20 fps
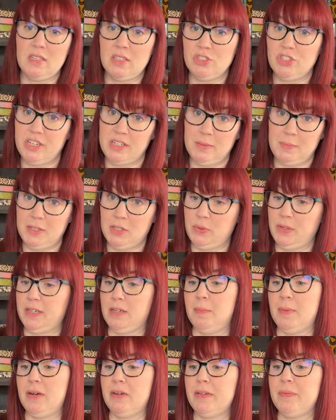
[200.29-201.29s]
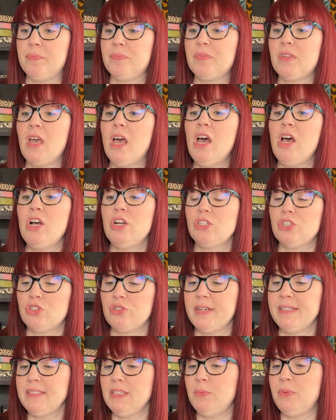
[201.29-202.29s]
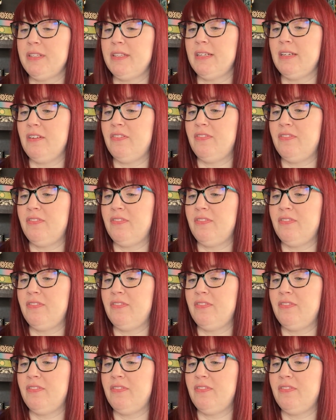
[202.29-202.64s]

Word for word: I'll try to be quick about it. Stranded within a